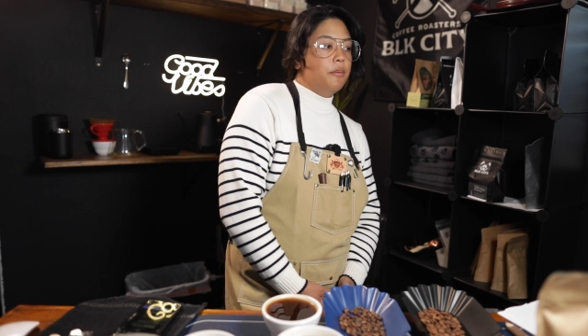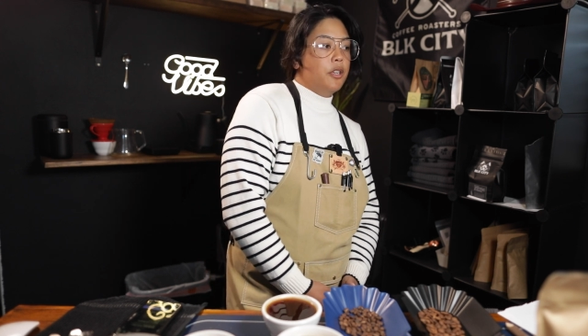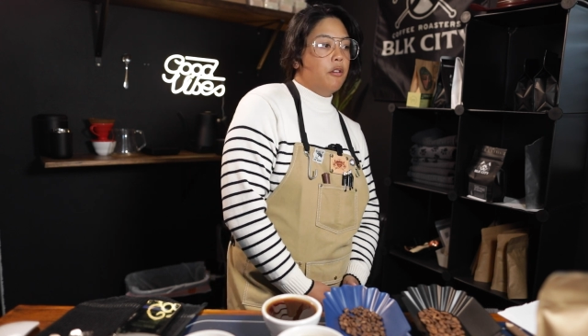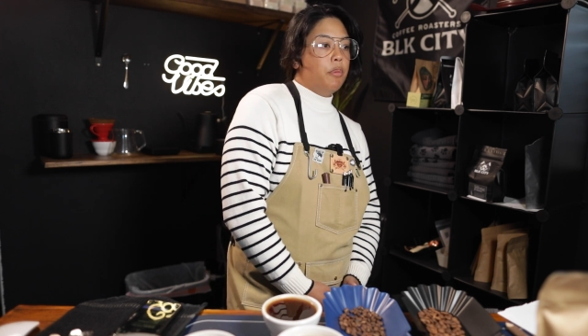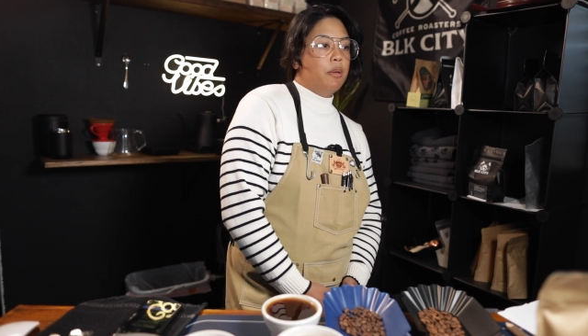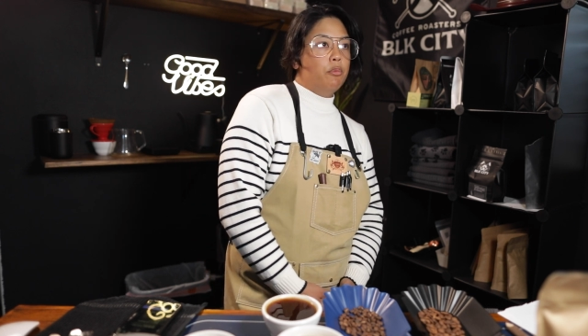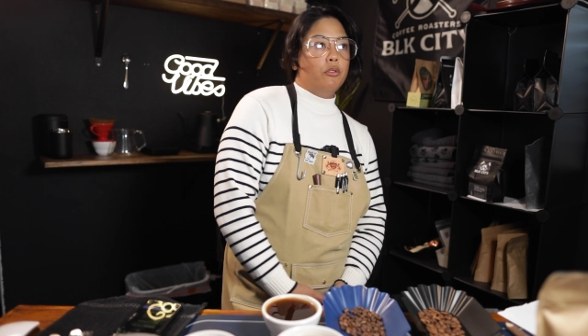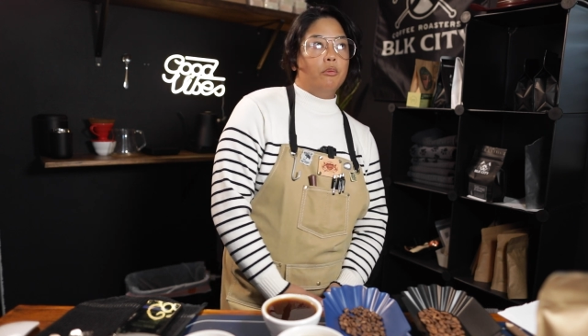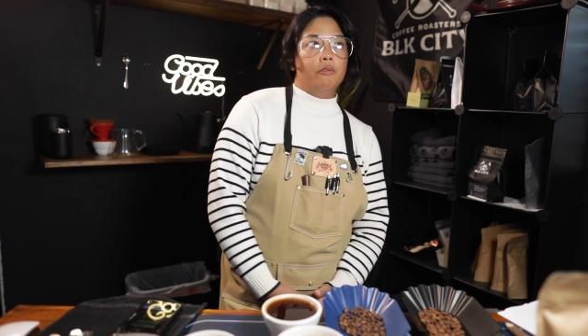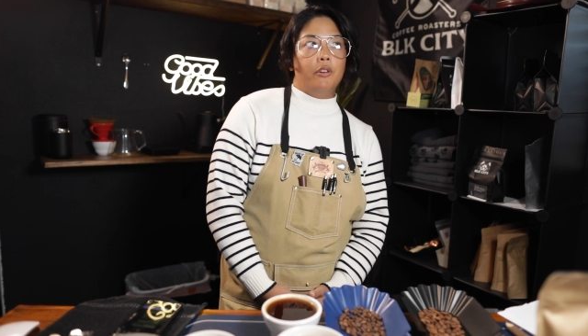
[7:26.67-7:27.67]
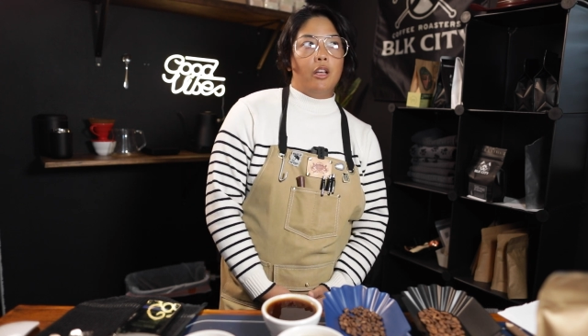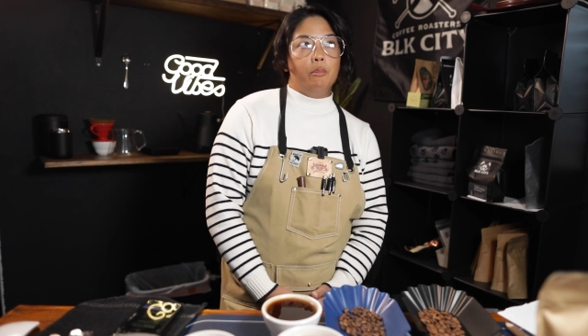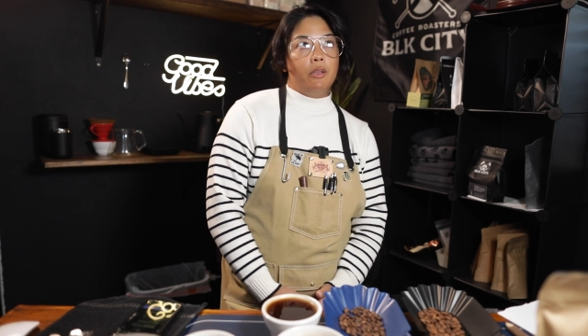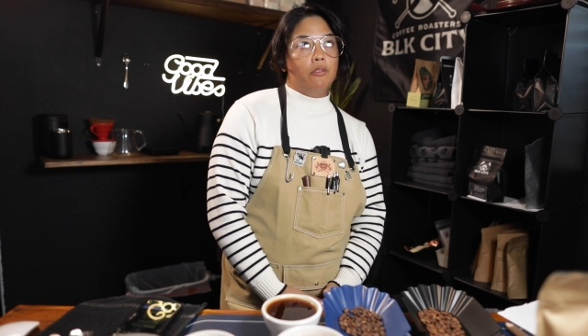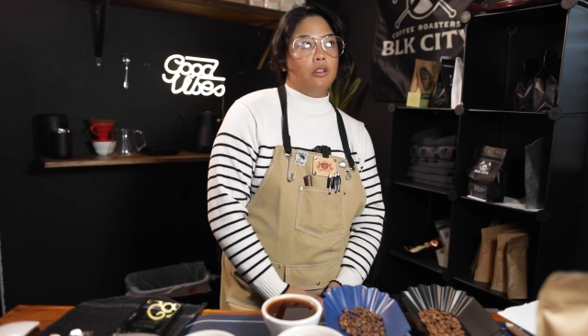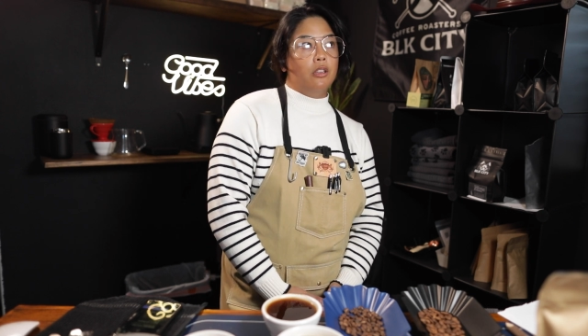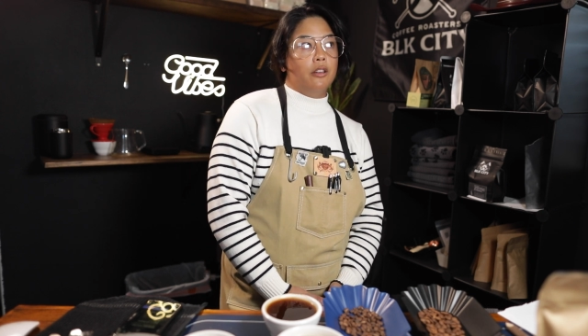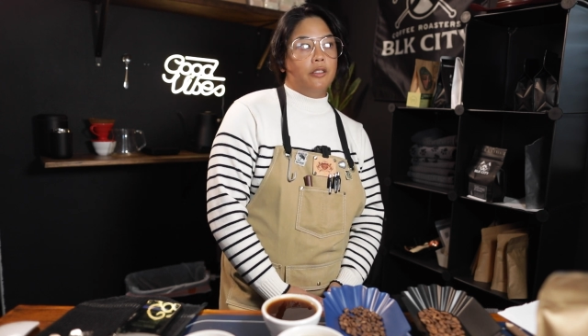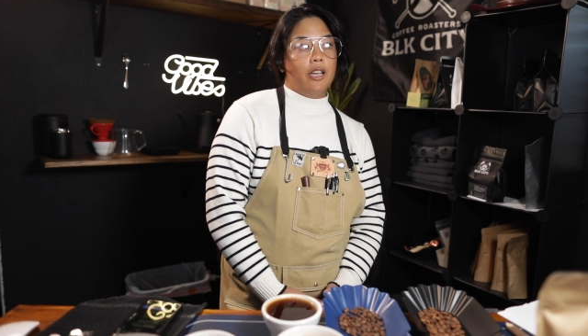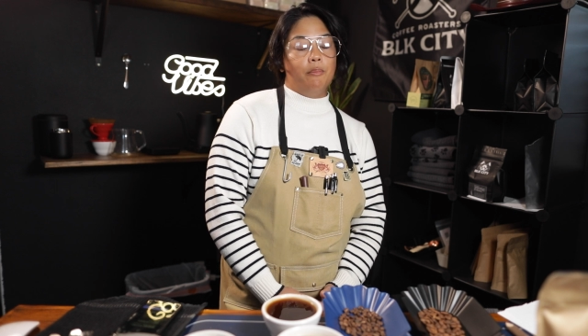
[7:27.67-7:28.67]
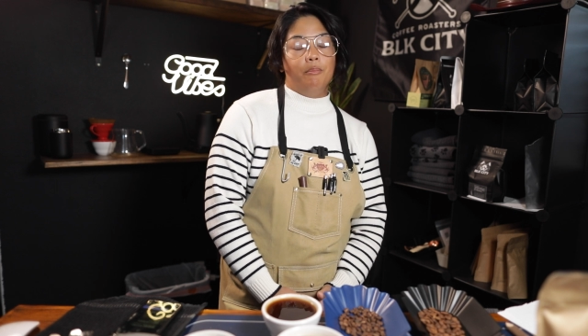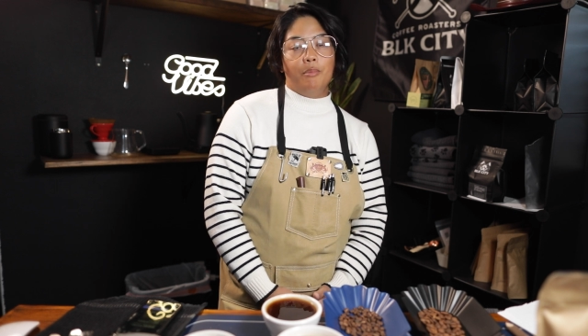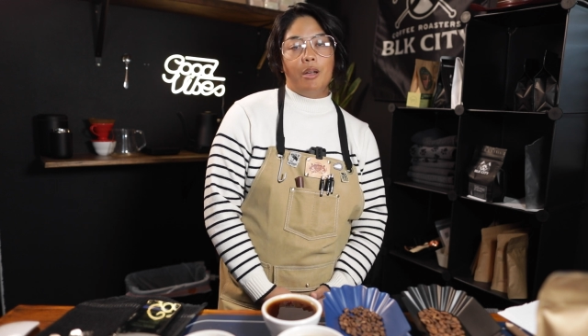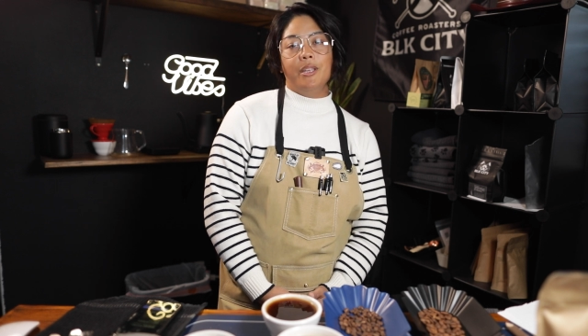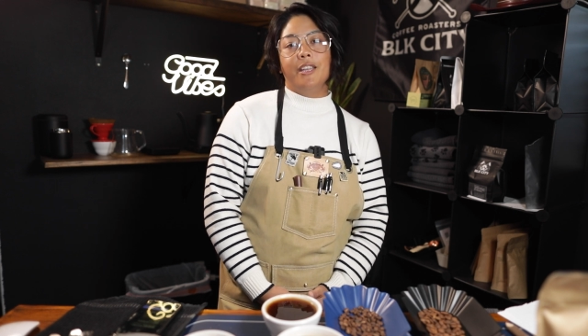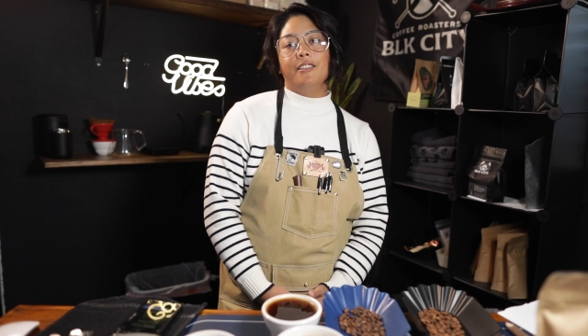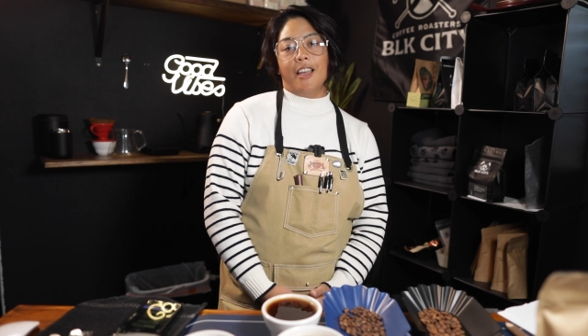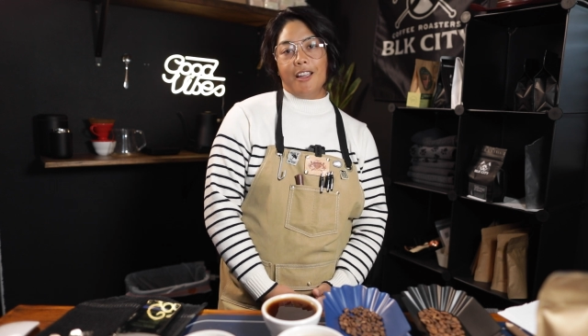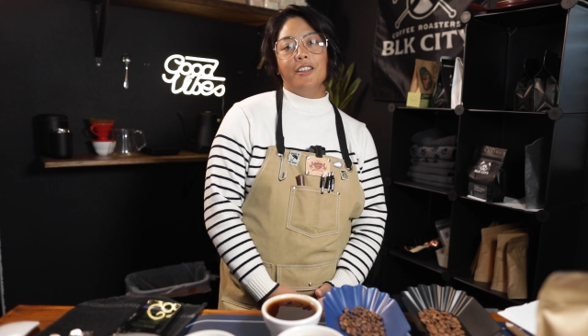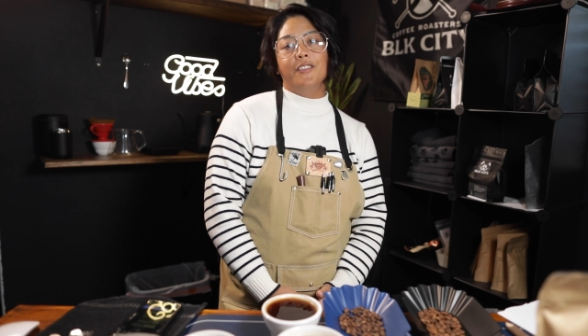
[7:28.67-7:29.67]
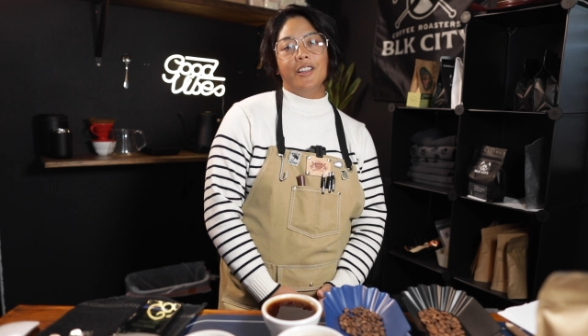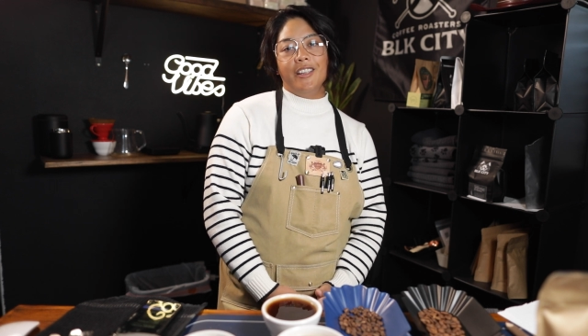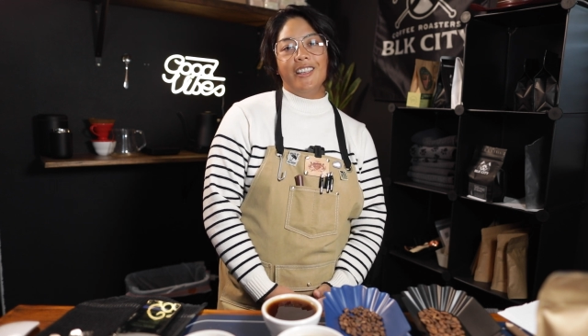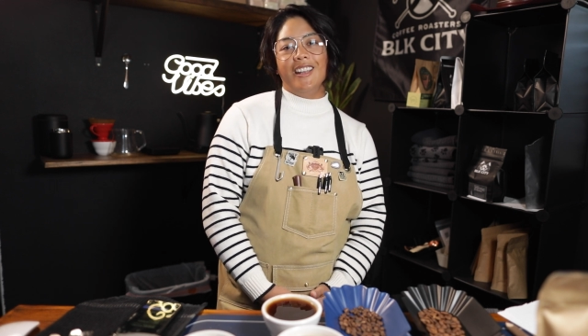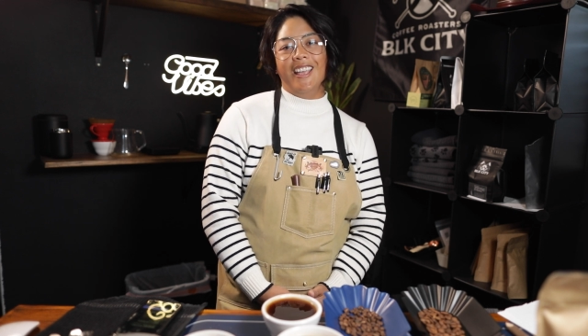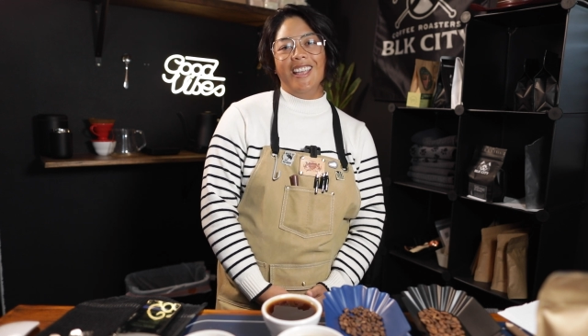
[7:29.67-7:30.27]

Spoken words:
you know, people who've been following me for a long time probably get tired of hearing it.